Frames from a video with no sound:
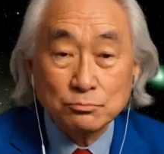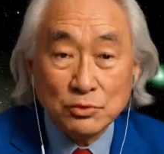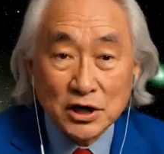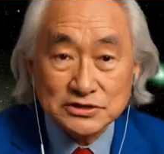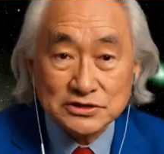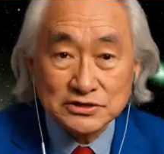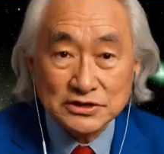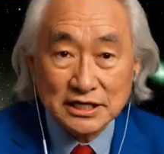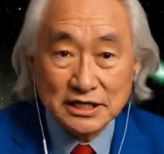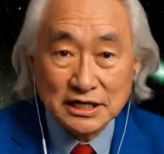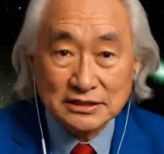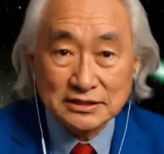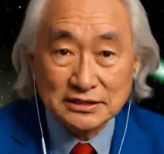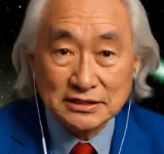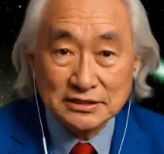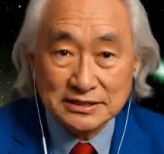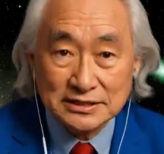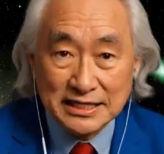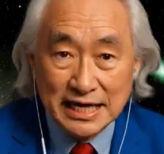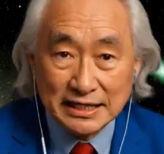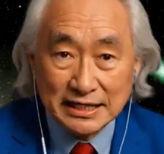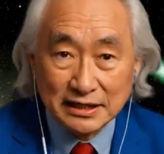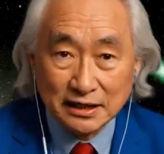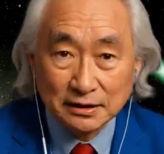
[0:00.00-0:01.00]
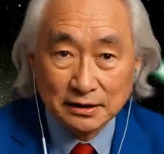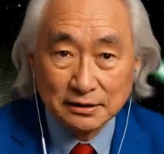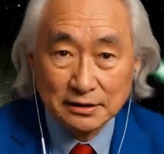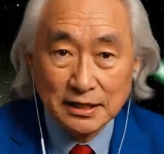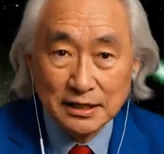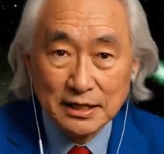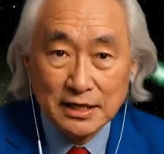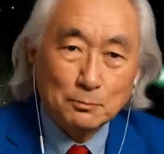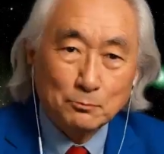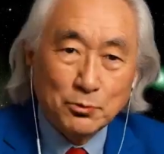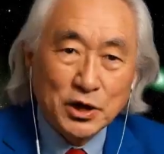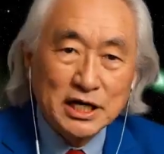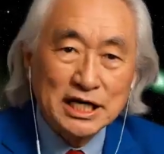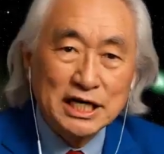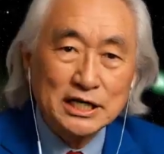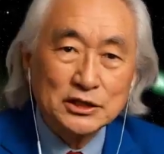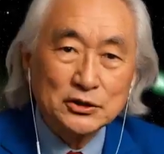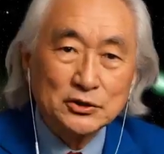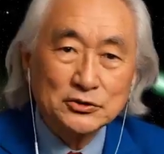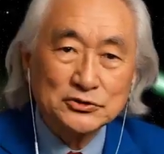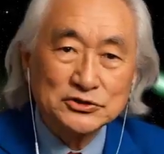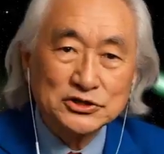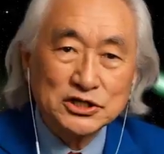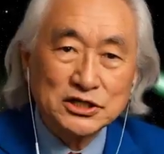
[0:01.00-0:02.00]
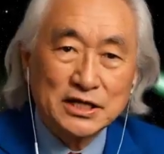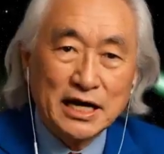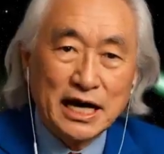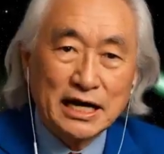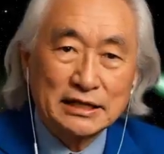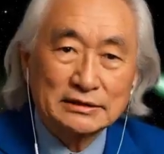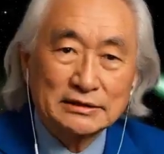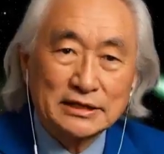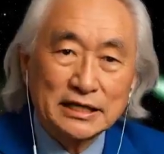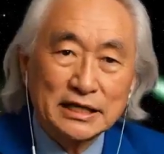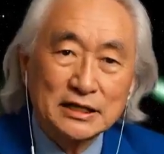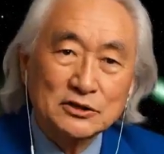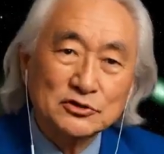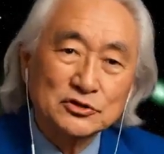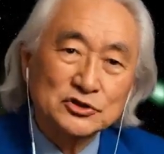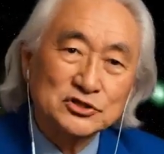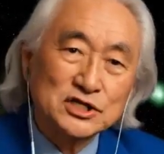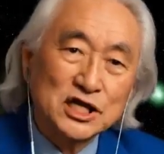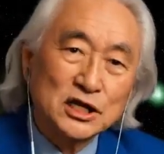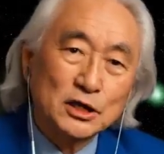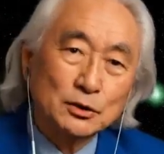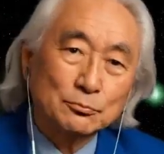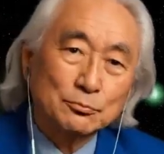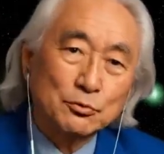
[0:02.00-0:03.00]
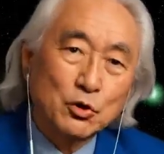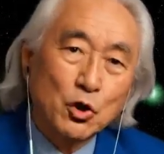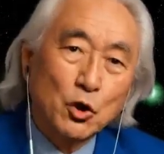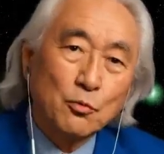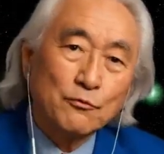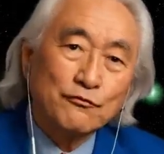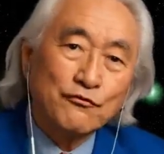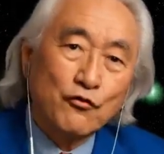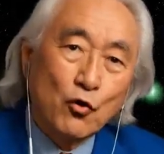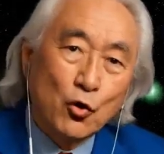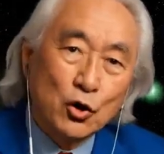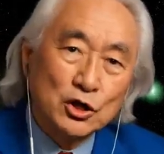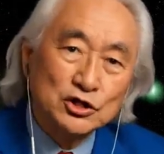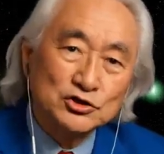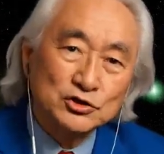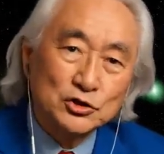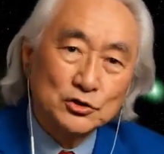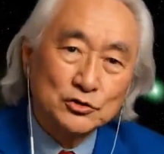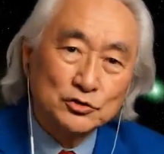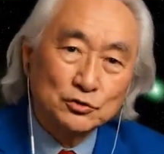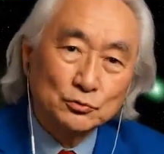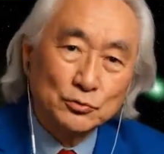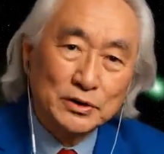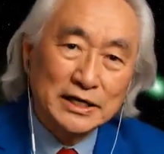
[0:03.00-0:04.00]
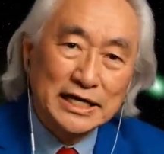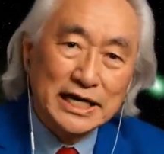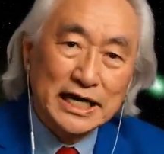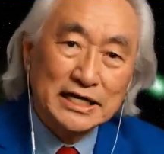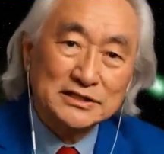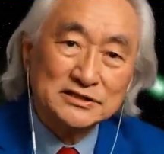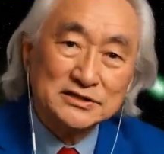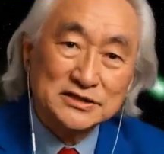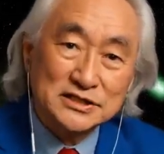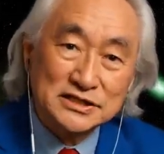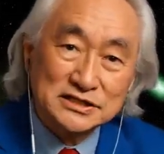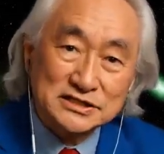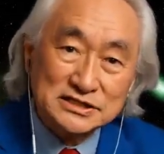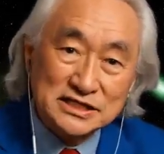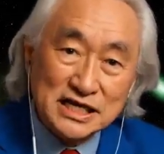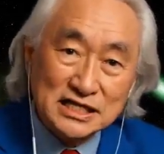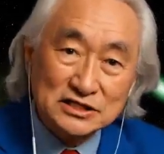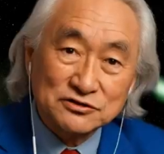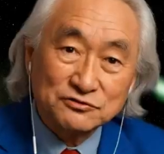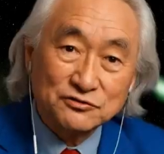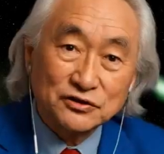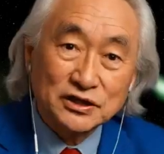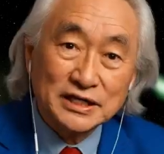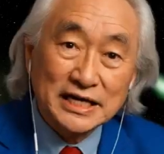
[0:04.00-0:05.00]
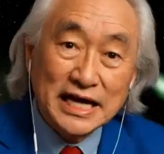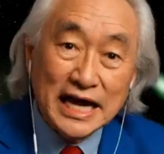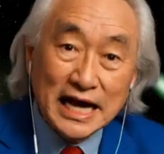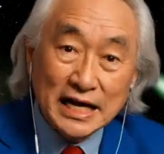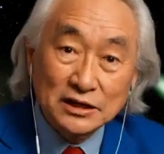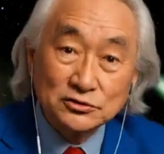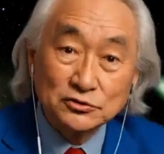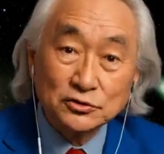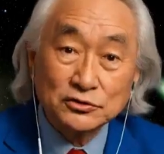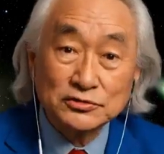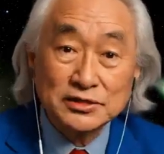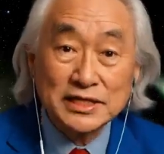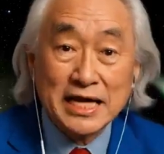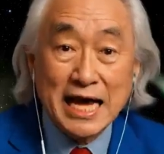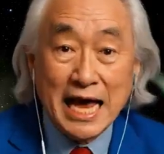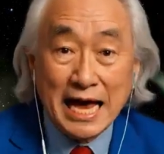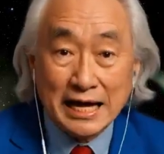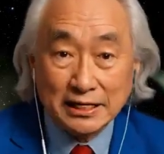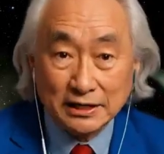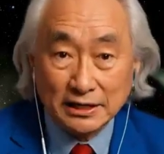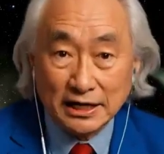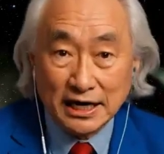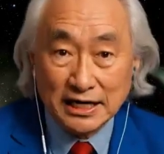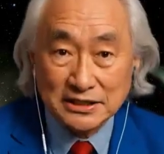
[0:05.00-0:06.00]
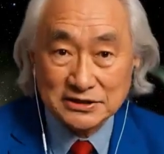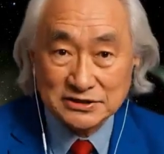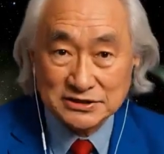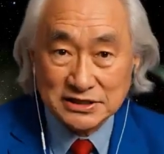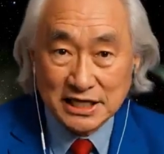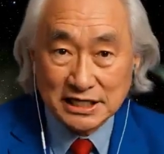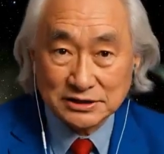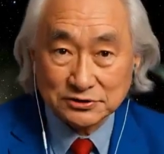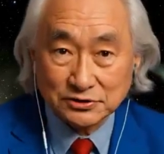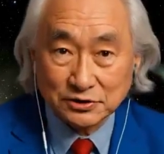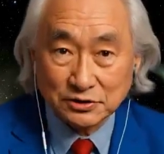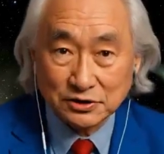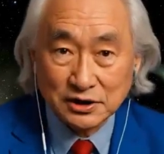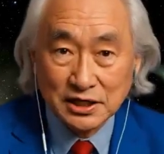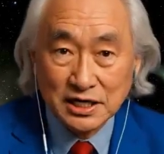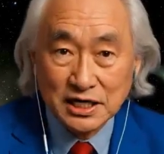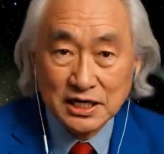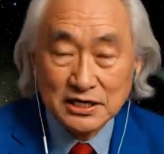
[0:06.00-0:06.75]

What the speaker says: The halo is made of all the gas and dust being ejected from the hard surface of the object. It's technically known as the coma.